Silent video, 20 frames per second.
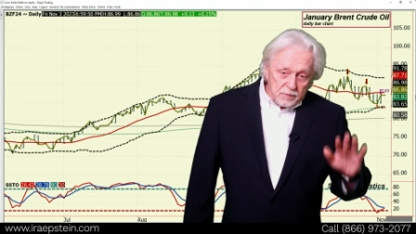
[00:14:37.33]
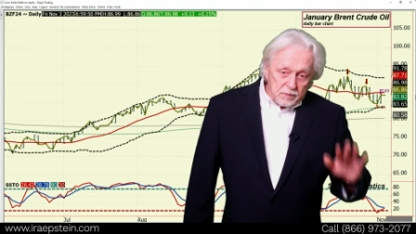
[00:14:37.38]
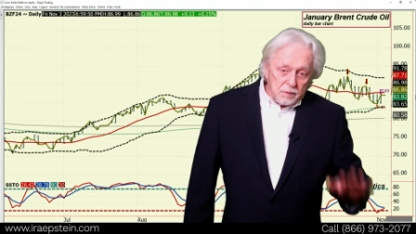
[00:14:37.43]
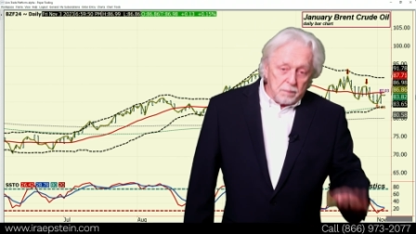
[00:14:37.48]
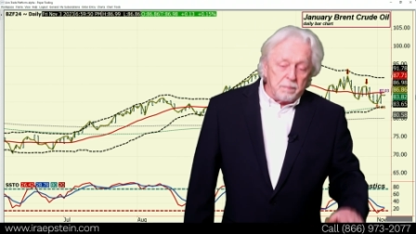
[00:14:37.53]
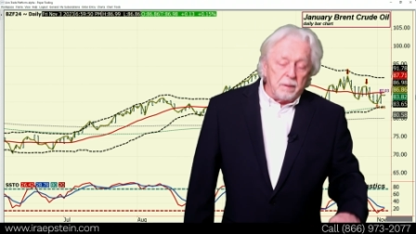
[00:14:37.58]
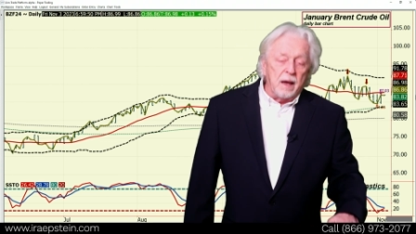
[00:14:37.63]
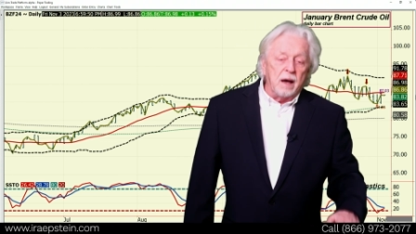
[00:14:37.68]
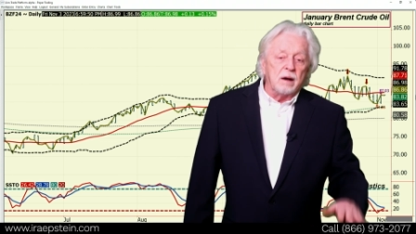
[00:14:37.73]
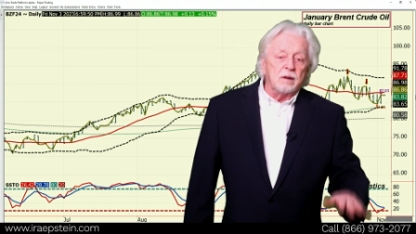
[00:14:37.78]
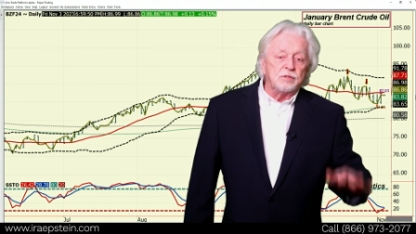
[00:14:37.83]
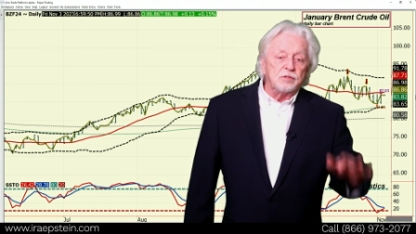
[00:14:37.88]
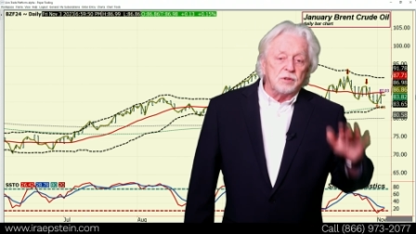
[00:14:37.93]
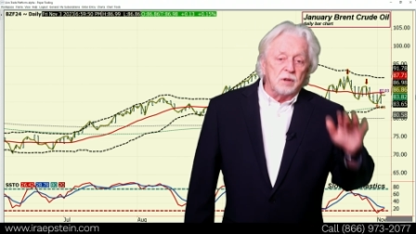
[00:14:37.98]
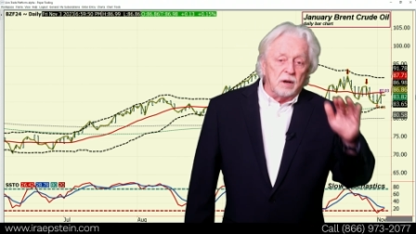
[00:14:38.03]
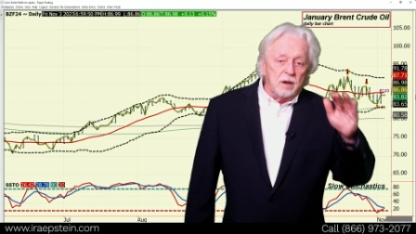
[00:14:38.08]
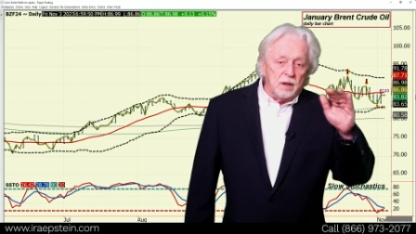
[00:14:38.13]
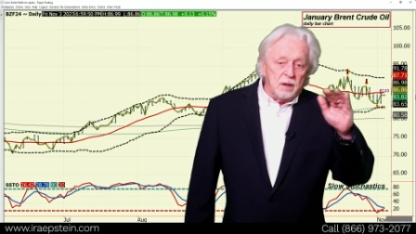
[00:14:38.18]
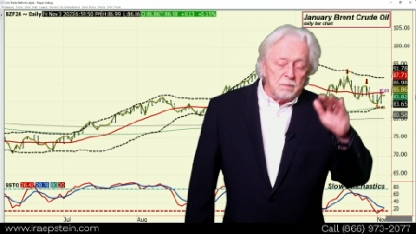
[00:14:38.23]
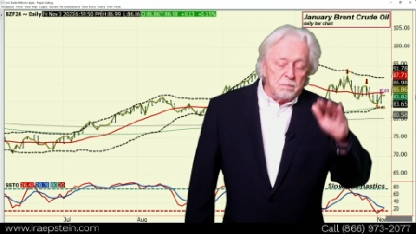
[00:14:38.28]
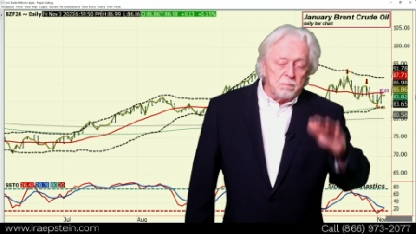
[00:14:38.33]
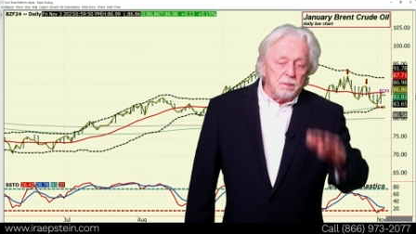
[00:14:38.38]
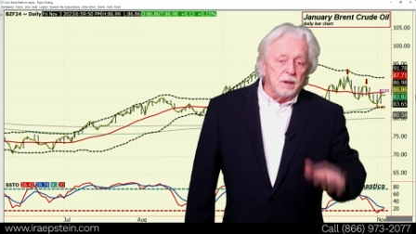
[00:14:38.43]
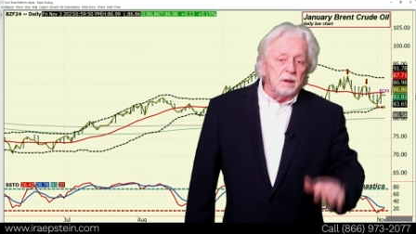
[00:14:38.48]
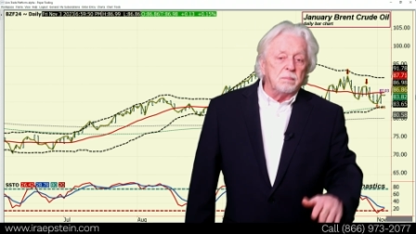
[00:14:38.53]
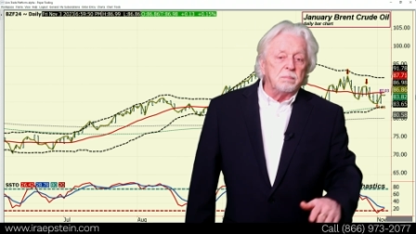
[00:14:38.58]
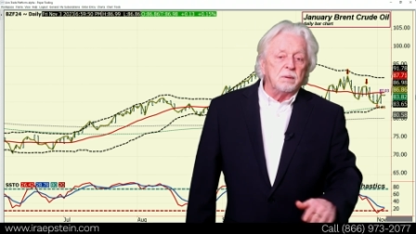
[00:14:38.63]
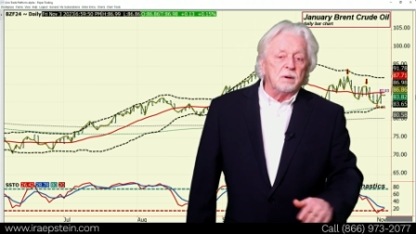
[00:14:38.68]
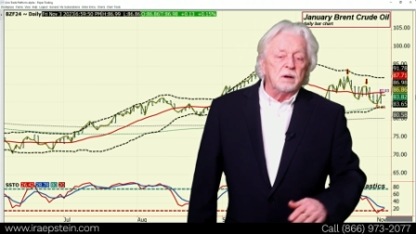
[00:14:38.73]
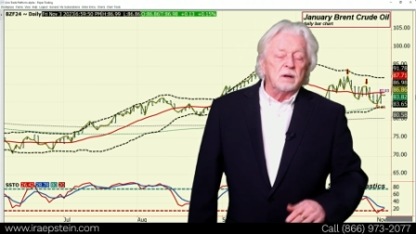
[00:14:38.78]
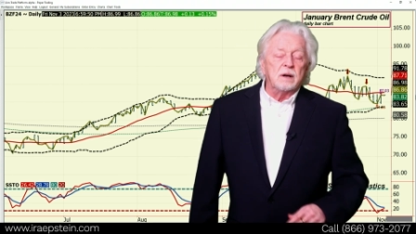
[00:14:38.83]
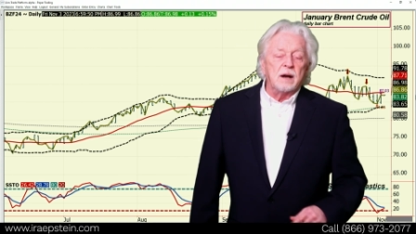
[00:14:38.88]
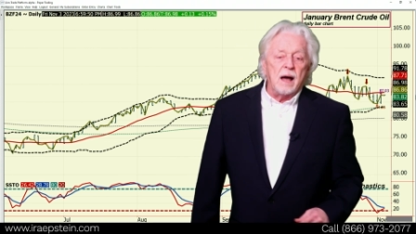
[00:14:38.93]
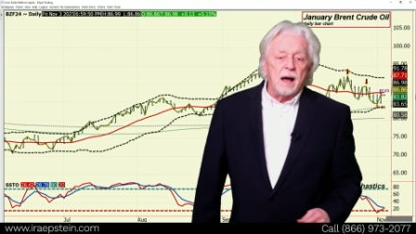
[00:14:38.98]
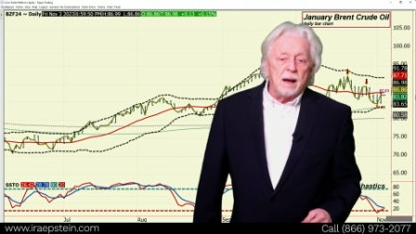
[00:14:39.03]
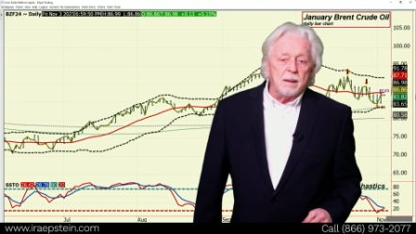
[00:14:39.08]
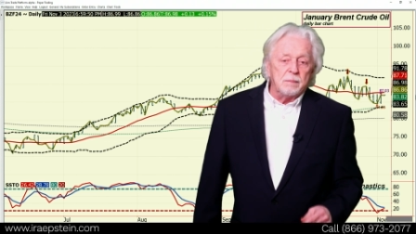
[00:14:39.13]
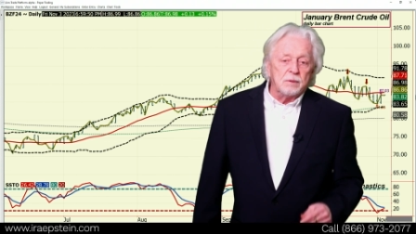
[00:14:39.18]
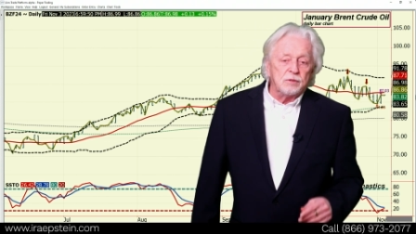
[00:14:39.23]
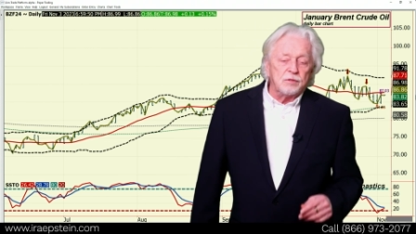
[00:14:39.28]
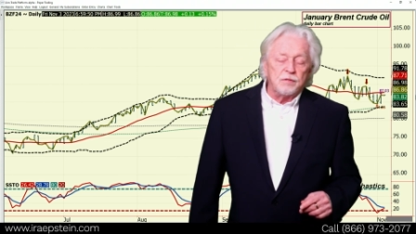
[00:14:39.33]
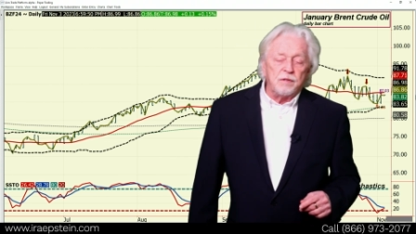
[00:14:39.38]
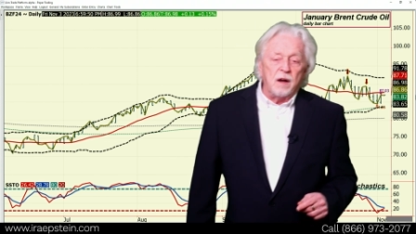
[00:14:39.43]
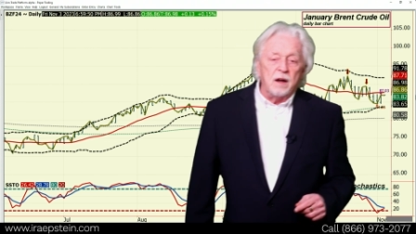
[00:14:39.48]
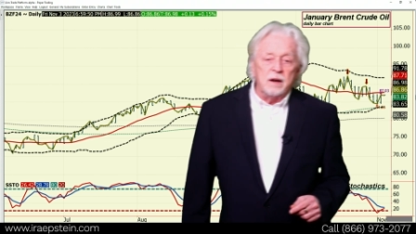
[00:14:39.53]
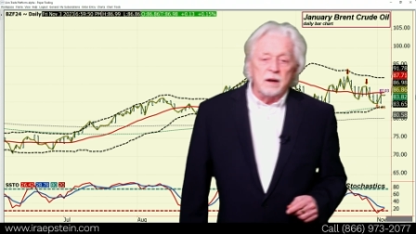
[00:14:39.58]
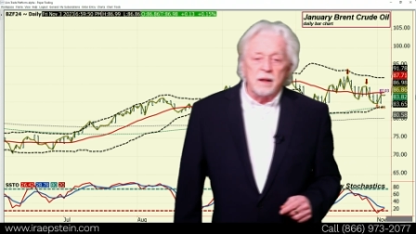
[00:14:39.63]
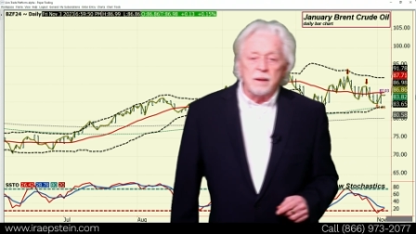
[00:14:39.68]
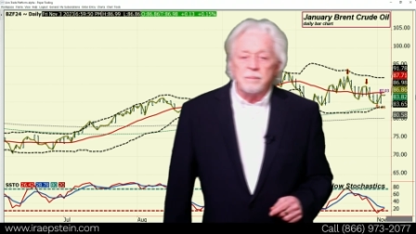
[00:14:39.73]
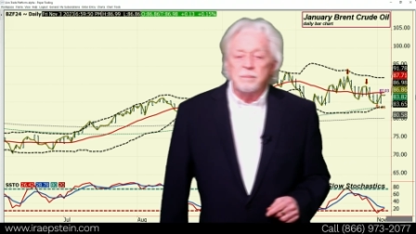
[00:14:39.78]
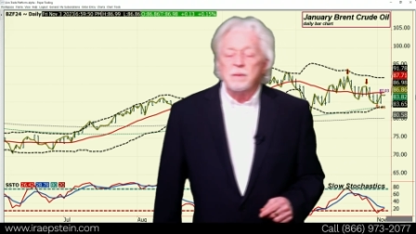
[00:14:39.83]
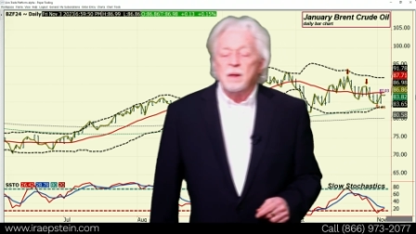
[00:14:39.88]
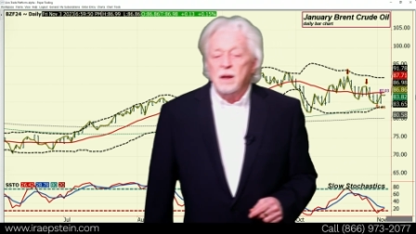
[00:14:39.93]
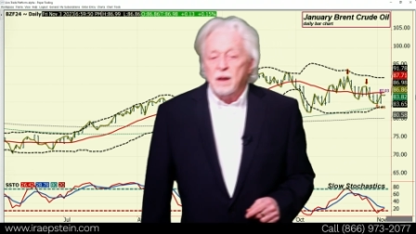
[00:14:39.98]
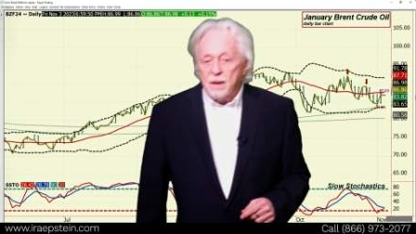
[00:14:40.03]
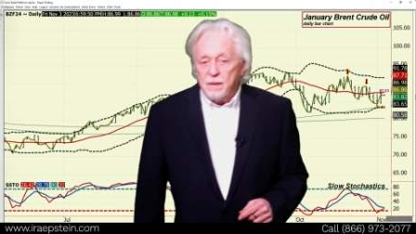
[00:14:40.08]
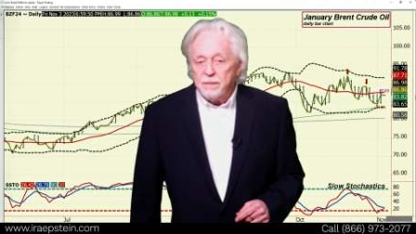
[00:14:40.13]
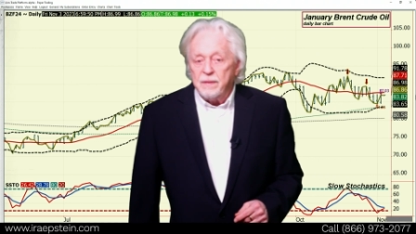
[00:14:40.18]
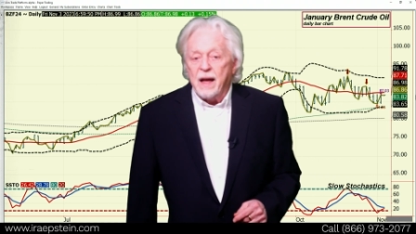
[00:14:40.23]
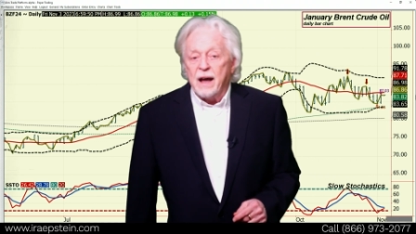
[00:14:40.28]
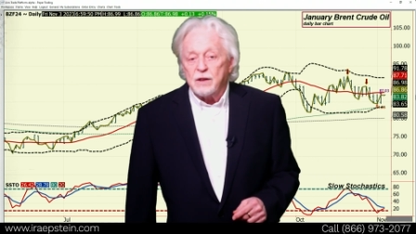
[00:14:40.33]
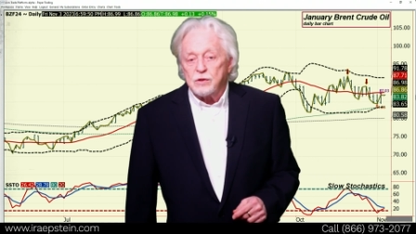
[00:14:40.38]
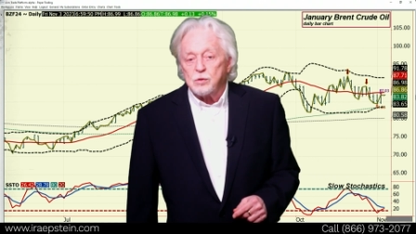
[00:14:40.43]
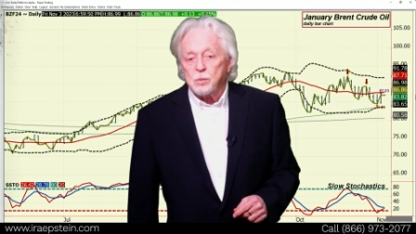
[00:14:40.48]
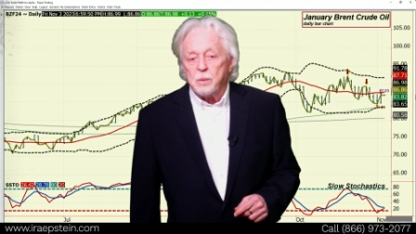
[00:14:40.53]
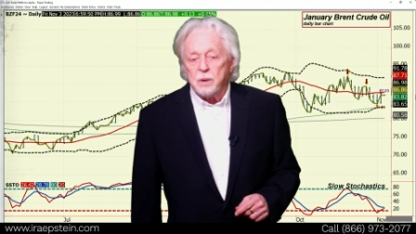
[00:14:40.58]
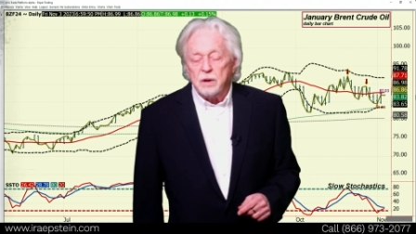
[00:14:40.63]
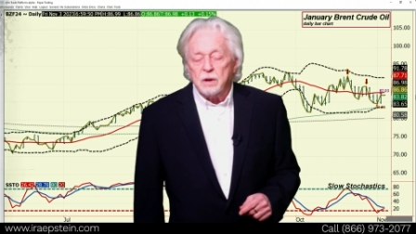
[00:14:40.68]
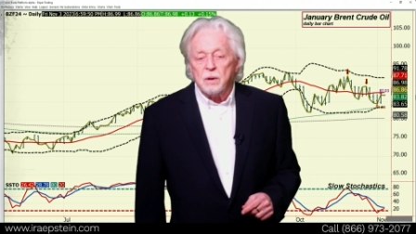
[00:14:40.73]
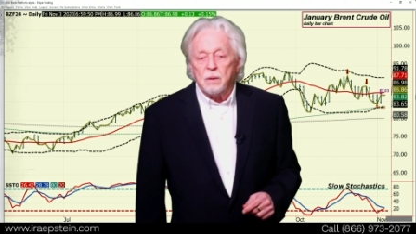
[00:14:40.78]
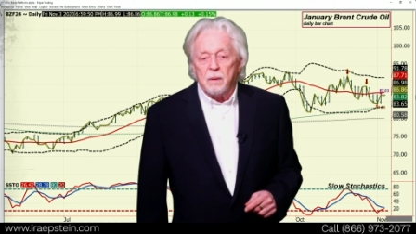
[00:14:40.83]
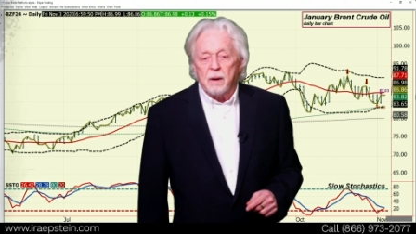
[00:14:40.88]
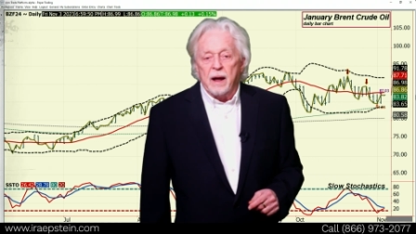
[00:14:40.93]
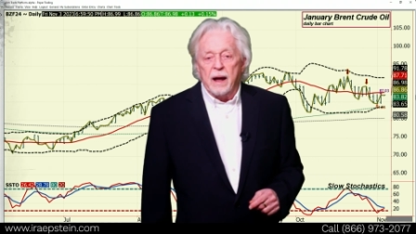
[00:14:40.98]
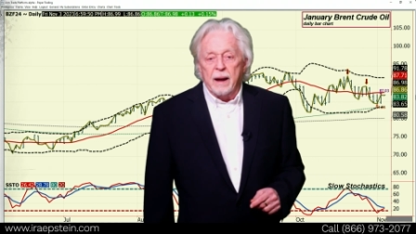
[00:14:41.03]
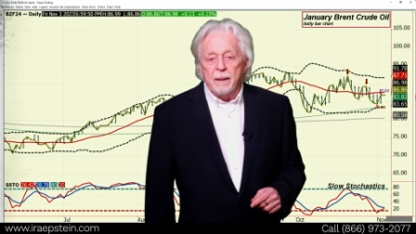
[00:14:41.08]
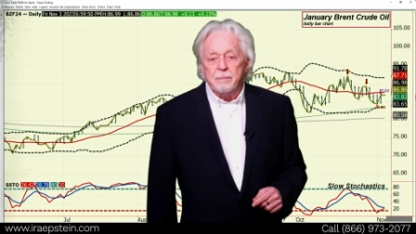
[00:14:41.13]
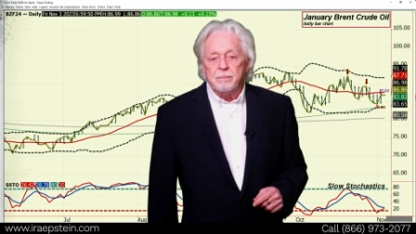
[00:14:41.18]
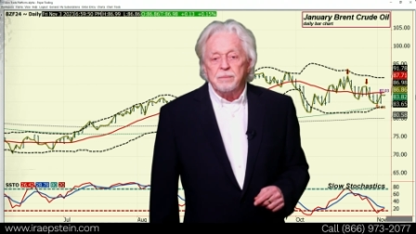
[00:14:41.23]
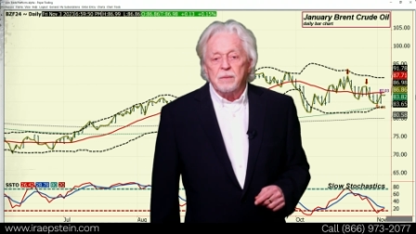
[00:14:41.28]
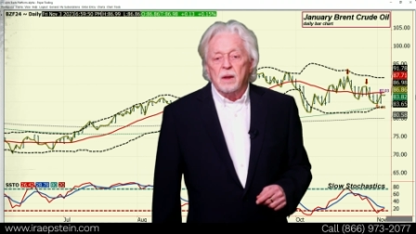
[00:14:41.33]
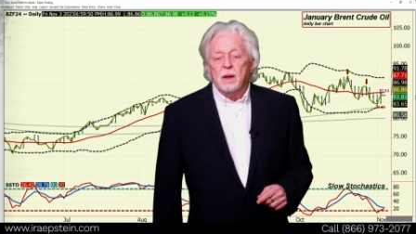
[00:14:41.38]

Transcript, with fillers: the Palestinian people, and Hamas fighting? That's where you're at.